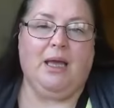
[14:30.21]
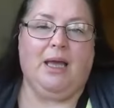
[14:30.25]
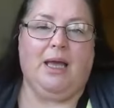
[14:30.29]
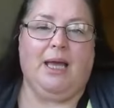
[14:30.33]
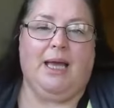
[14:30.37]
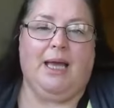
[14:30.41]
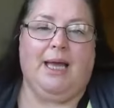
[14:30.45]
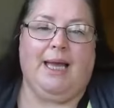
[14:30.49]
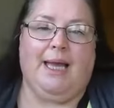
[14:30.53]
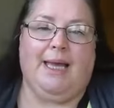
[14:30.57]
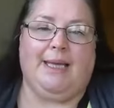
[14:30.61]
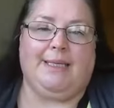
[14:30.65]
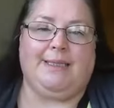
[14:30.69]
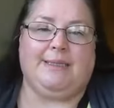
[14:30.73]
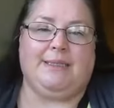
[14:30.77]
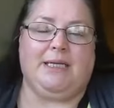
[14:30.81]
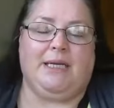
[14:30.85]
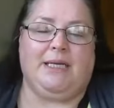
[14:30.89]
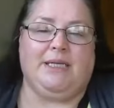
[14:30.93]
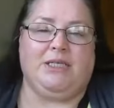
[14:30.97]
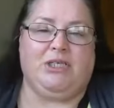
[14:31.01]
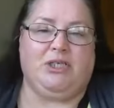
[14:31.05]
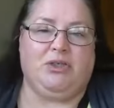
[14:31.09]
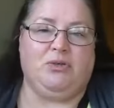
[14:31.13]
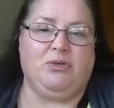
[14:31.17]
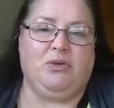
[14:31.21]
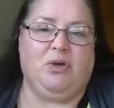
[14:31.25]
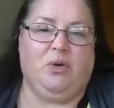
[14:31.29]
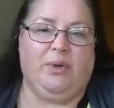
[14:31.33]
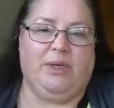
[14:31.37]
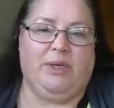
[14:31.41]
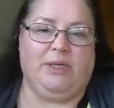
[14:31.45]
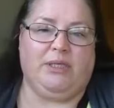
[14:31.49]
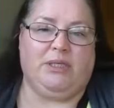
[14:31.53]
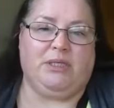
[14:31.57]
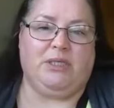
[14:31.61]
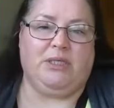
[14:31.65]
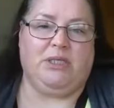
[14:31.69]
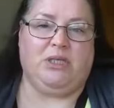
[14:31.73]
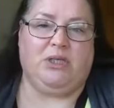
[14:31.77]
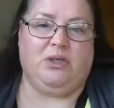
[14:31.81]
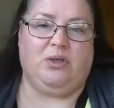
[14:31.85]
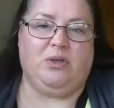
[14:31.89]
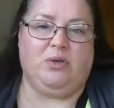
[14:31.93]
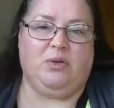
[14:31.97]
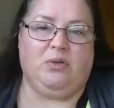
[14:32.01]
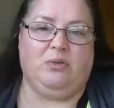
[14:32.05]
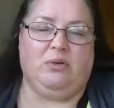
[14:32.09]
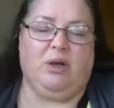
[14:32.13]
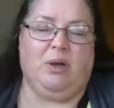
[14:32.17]
And I do go
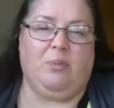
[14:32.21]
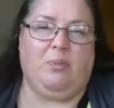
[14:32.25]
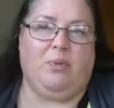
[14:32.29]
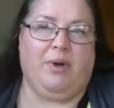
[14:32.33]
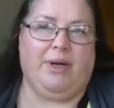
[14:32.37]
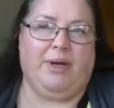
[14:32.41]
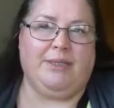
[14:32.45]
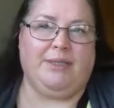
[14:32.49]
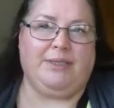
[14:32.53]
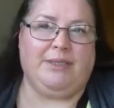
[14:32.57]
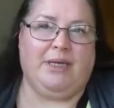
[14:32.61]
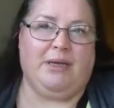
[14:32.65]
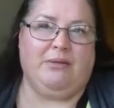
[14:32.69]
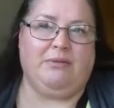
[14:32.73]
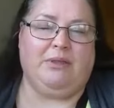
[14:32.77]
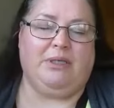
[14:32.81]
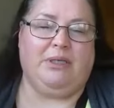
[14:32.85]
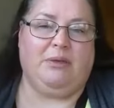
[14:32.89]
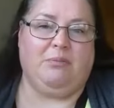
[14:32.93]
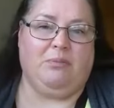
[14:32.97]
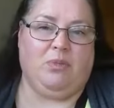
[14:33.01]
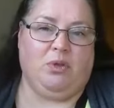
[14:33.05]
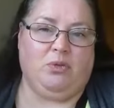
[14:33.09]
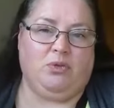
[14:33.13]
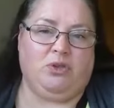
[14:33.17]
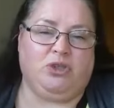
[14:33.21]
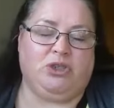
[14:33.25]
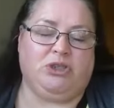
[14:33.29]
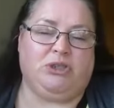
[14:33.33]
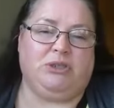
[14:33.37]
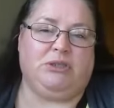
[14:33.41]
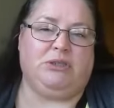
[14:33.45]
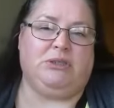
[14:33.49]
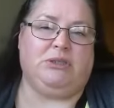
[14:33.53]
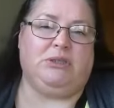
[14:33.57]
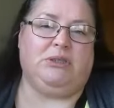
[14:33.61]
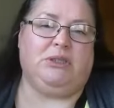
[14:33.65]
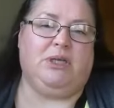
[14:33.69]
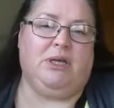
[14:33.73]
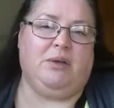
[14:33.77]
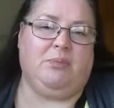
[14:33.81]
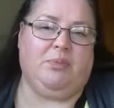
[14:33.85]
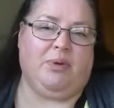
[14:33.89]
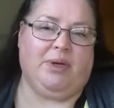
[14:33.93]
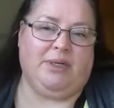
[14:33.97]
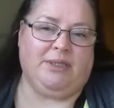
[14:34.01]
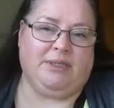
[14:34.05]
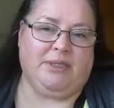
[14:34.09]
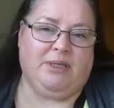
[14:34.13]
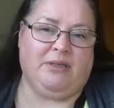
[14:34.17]
into, I break down the emotional, I
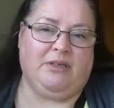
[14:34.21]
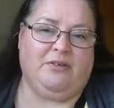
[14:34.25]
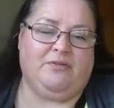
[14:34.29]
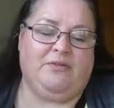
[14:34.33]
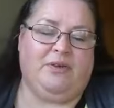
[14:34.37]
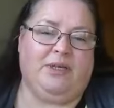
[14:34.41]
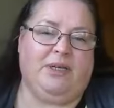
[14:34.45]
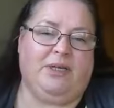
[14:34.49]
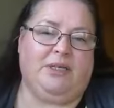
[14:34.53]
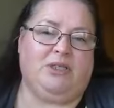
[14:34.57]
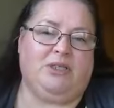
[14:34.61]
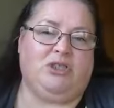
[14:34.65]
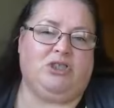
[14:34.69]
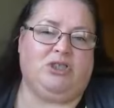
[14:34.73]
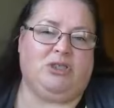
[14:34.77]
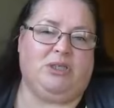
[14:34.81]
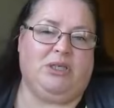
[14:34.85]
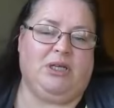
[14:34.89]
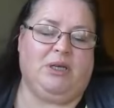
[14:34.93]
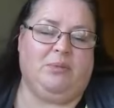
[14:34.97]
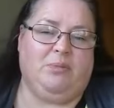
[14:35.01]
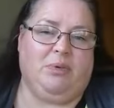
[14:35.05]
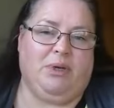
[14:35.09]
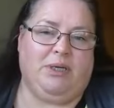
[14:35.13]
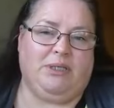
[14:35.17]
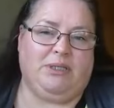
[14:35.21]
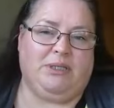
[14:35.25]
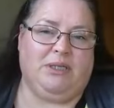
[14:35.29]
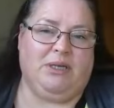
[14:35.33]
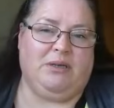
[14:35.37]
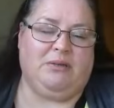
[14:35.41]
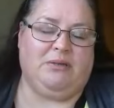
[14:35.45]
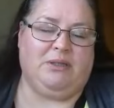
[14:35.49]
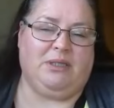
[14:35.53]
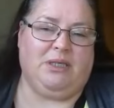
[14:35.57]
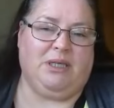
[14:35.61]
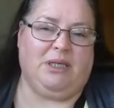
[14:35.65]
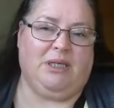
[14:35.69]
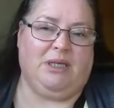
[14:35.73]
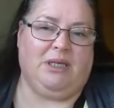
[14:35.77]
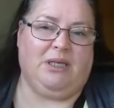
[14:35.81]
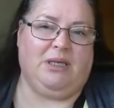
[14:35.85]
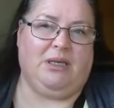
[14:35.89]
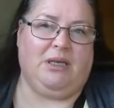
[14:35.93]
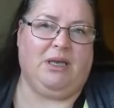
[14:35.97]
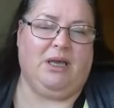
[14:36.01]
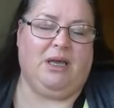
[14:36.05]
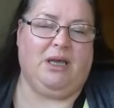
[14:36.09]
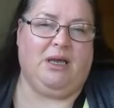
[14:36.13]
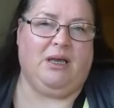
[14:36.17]
break down the financial, I break down
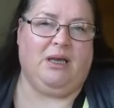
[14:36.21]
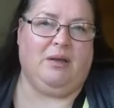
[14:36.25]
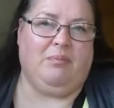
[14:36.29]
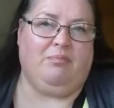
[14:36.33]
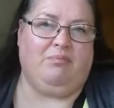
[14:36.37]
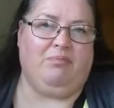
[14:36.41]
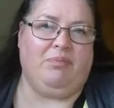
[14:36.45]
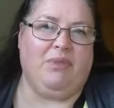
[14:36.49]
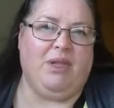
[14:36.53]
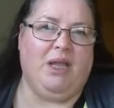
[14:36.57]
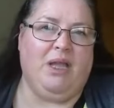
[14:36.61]
the um,